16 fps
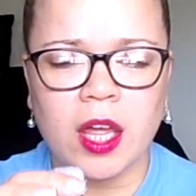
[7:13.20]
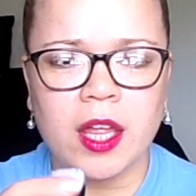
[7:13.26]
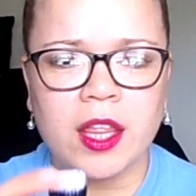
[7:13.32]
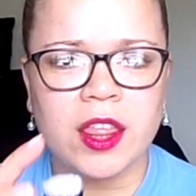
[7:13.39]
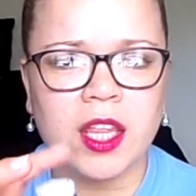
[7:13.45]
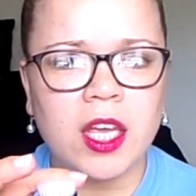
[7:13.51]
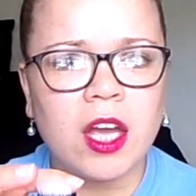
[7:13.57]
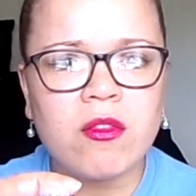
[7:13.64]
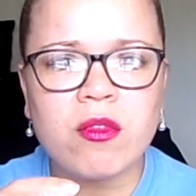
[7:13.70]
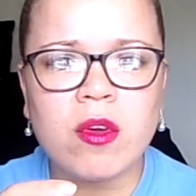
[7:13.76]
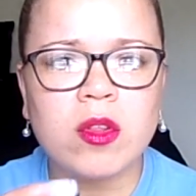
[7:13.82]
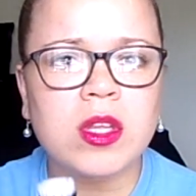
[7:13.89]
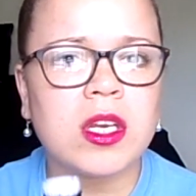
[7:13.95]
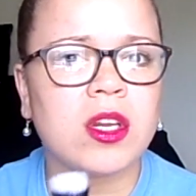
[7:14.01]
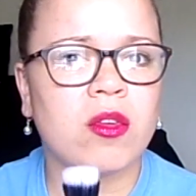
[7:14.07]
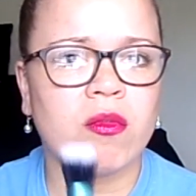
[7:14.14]
think I found
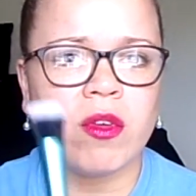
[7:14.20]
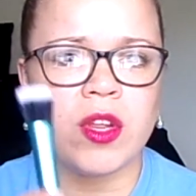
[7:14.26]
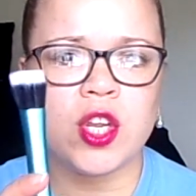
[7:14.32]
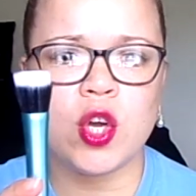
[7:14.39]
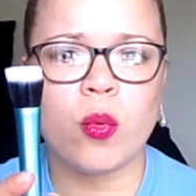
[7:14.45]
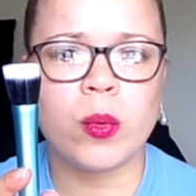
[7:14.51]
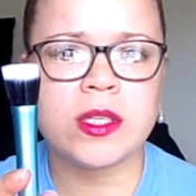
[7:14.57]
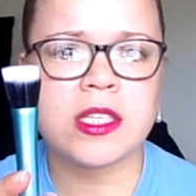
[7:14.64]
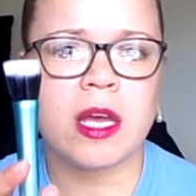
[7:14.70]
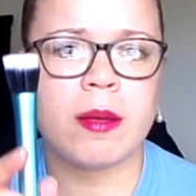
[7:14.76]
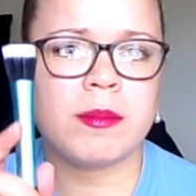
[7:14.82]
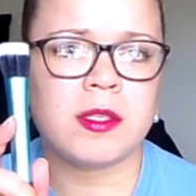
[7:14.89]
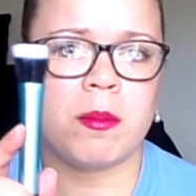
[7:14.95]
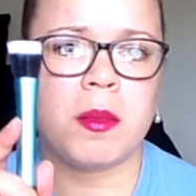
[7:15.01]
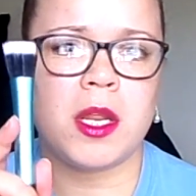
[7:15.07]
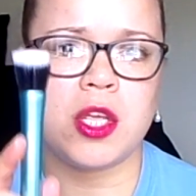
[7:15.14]
it in a video one time.
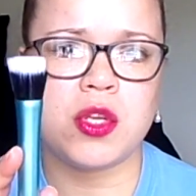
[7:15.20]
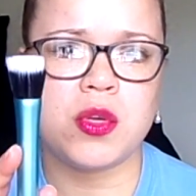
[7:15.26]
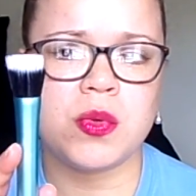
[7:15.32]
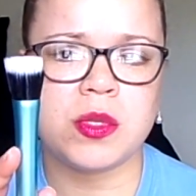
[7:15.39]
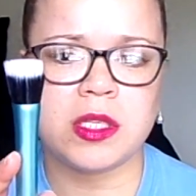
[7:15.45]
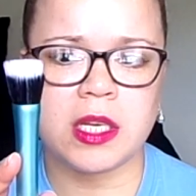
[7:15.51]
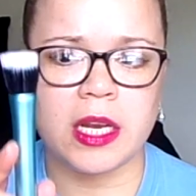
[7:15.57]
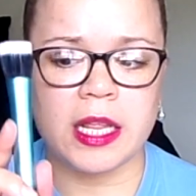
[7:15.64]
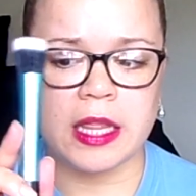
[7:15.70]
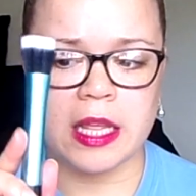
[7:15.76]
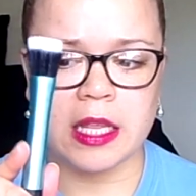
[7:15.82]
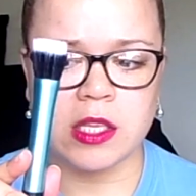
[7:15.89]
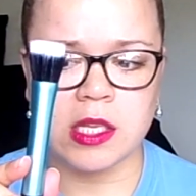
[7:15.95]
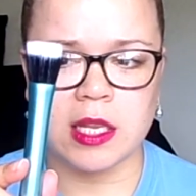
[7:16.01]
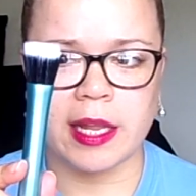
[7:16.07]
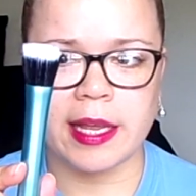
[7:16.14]
Somebody used it and they
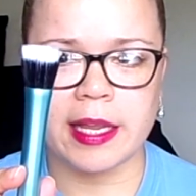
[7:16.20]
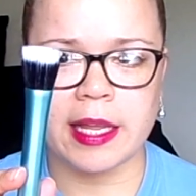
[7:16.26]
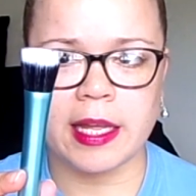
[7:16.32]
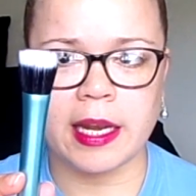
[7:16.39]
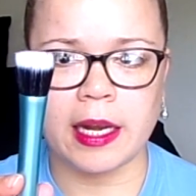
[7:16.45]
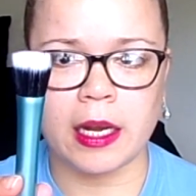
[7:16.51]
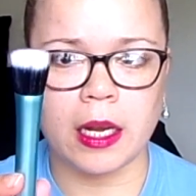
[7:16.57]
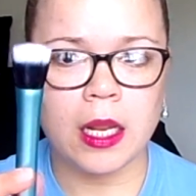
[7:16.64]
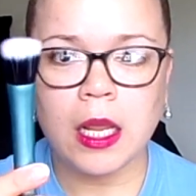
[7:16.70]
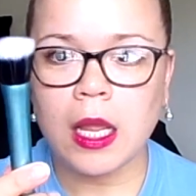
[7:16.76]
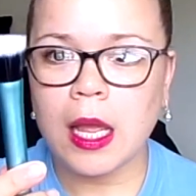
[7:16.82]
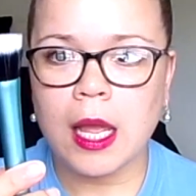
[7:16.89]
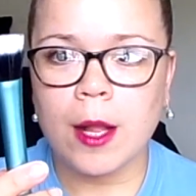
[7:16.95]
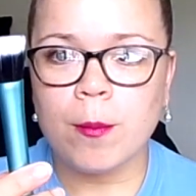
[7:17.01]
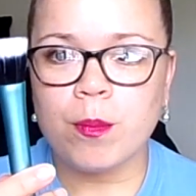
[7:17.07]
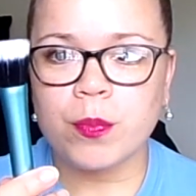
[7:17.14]
did like it, and
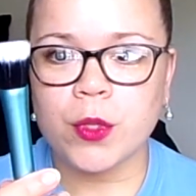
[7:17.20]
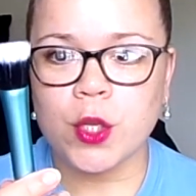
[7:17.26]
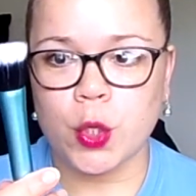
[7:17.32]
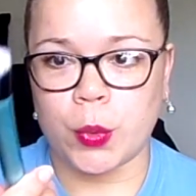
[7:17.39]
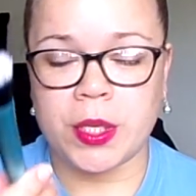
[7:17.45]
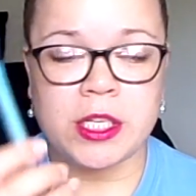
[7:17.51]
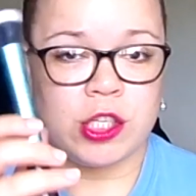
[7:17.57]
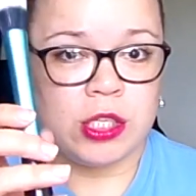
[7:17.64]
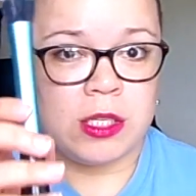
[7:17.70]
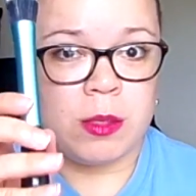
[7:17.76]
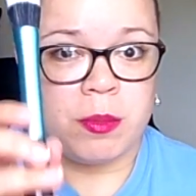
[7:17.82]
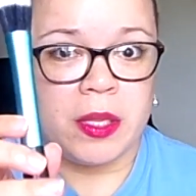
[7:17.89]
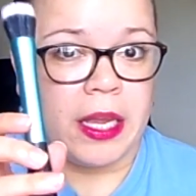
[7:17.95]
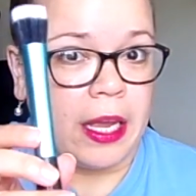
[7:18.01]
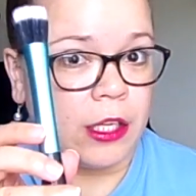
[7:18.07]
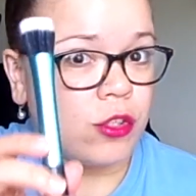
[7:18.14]
it is just
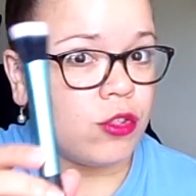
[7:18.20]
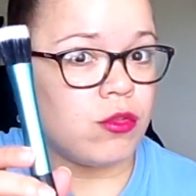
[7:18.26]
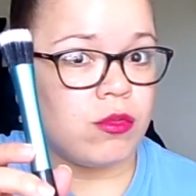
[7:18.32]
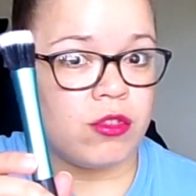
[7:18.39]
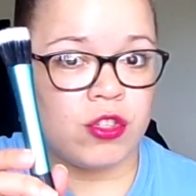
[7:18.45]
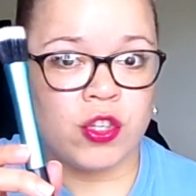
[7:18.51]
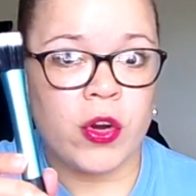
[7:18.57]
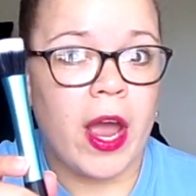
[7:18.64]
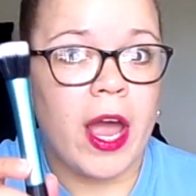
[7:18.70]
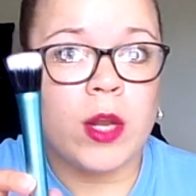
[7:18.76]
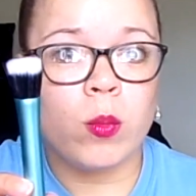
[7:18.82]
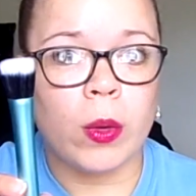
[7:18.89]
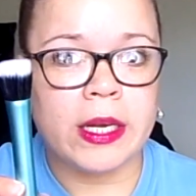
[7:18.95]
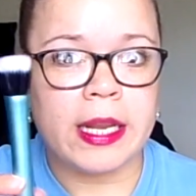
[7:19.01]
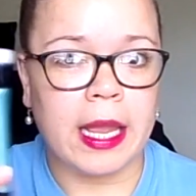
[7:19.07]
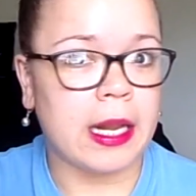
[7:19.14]
something I tried
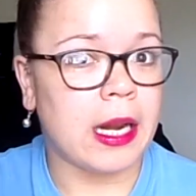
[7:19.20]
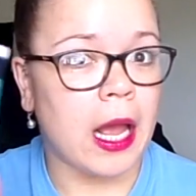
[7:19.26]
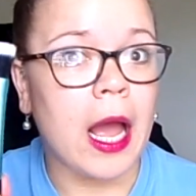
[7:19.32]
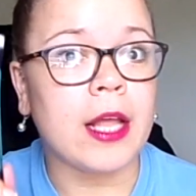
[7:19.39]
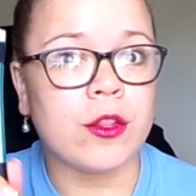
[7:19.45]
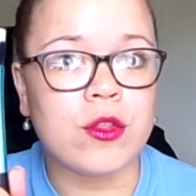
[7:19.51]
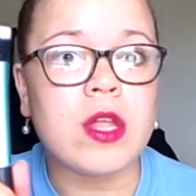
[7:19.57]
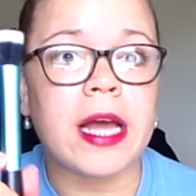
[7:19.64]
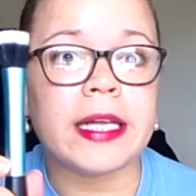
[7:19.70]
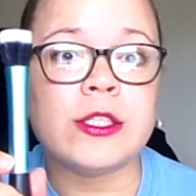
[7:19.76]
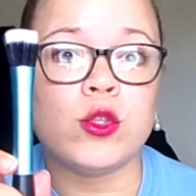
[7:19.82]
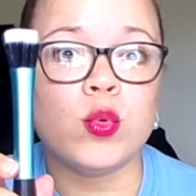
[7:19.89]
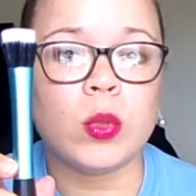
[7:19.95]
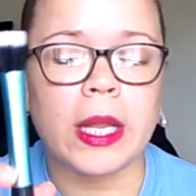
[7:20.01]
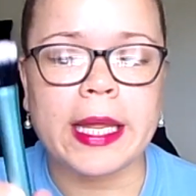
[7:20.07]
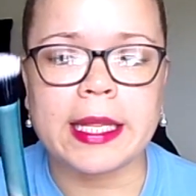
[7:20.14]
one day, and I do
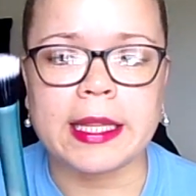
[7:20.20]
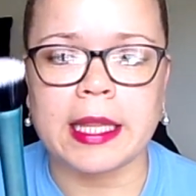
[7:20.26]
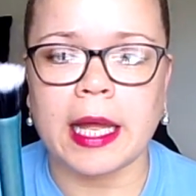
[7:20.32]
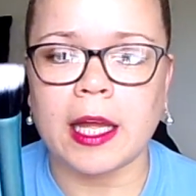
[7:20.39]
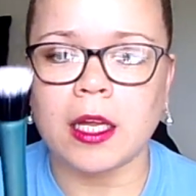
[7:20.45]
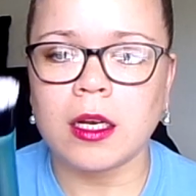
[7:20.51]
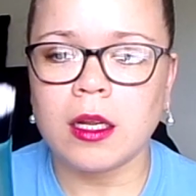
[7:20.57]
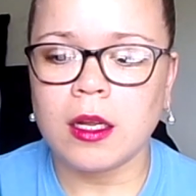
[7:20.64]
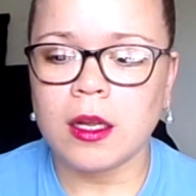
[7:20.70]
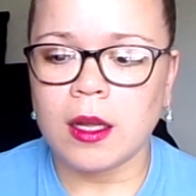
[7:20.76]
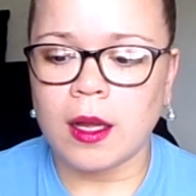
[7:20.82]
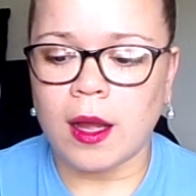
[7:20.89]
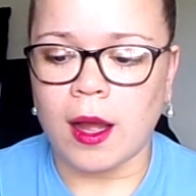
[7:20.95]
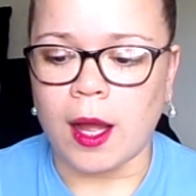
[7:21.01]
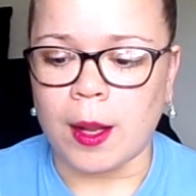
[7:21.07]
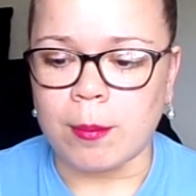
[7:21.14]
like that.
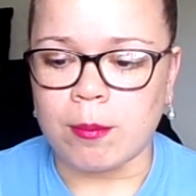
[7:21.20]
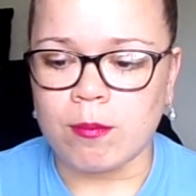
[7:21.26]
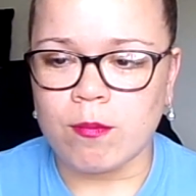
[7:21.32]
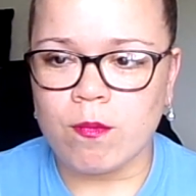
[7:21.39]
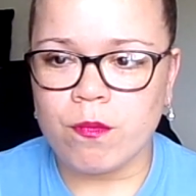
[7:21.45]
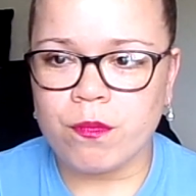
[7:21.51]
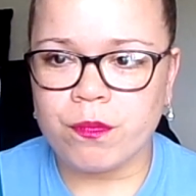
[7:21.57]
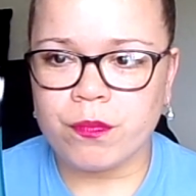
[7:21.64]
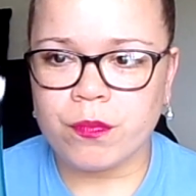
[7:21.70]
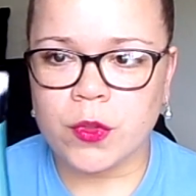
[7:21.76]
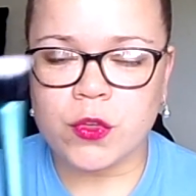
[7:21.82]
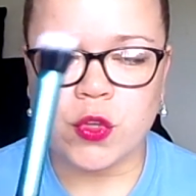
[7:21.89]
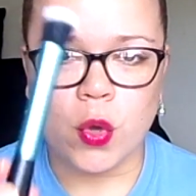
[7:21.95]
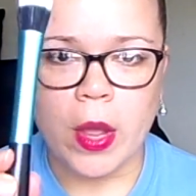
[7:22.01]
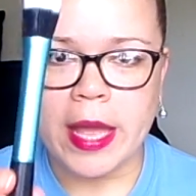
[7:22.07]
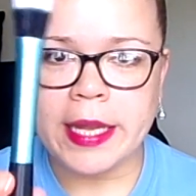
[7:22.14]

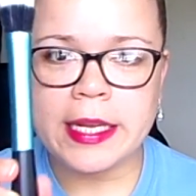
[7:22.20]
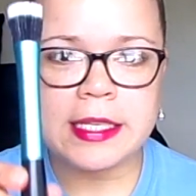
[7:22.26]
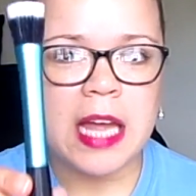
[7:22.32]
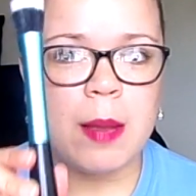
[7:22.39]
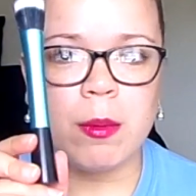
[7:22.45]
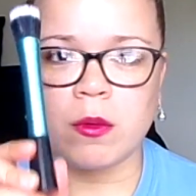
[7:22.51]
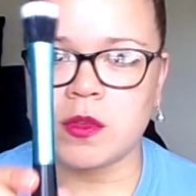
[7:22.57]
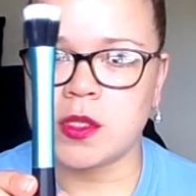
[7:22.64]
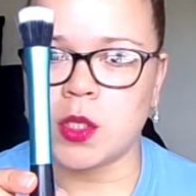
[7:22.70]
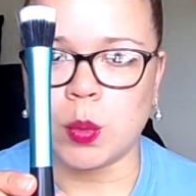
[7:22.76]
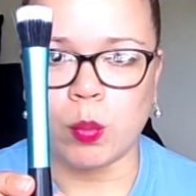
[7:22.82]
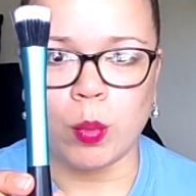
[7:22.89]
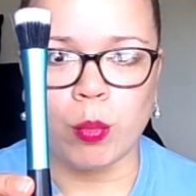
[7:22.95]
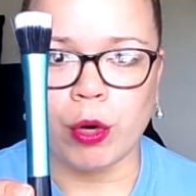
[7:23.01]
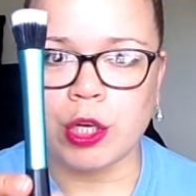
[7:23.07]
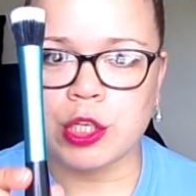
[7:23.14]
So any type of stipple
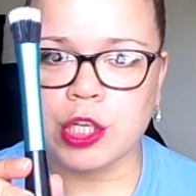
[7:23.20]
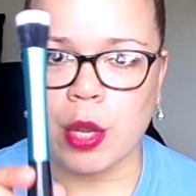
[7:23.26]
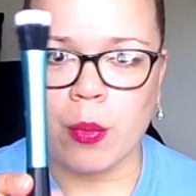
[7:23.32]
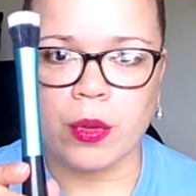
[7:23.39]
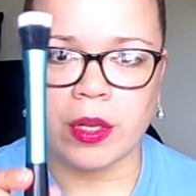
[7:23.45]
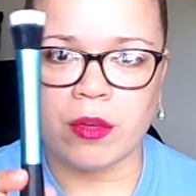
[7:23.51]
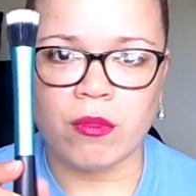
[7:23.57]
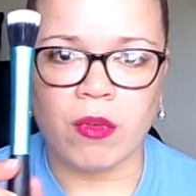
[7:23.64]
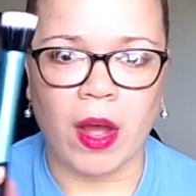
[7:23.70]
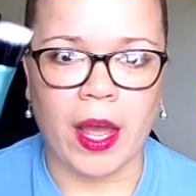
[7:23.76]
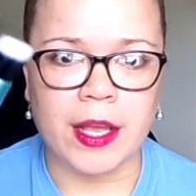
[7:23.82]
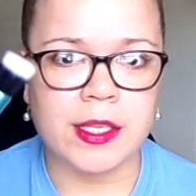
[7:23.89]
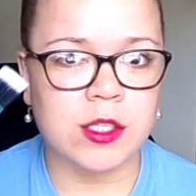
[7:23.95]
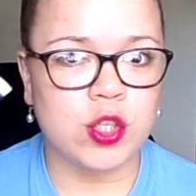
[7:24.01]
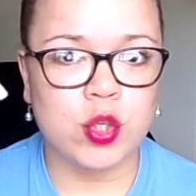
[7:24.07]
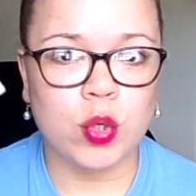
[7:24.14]
brush I would
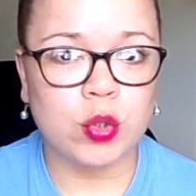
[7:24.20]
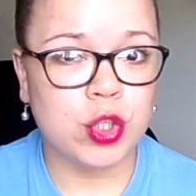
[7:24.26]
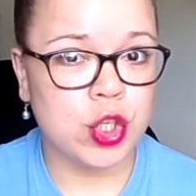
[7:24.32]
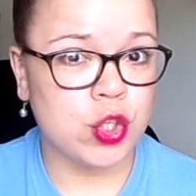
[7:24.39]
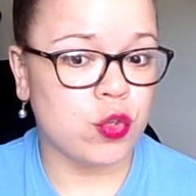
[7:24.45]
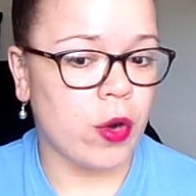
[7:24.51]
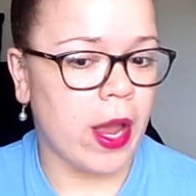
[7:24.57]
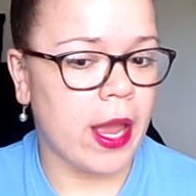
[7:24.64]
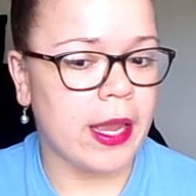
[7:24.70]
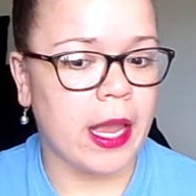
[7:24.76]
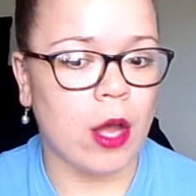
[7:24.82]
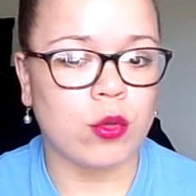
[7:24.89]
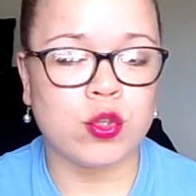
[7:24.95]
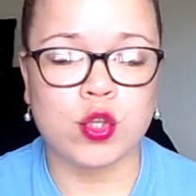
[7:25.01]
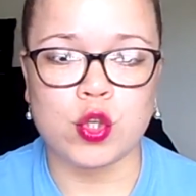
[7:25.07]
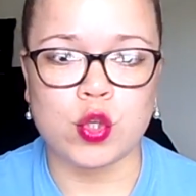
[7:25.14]
advise, just trying
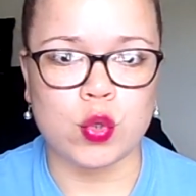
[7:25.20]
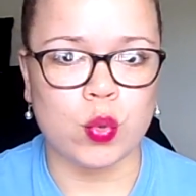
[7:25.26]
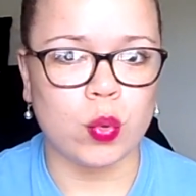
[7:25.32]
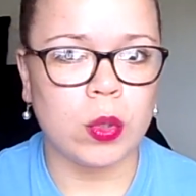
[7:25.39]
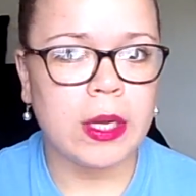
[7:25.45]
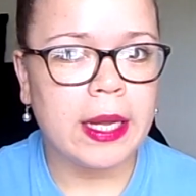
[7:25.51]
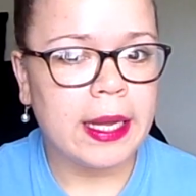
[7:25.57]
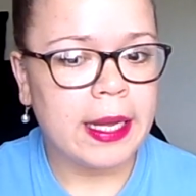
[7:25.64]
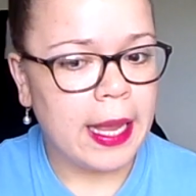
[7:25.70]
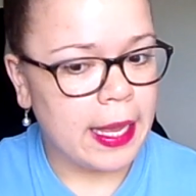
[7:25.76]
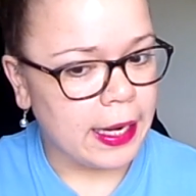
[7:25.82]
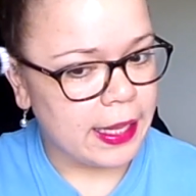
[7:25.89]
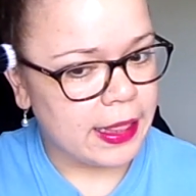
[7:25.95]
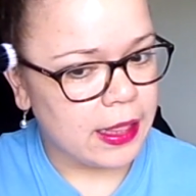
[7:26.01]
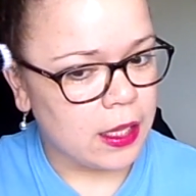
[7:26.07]
out to do, and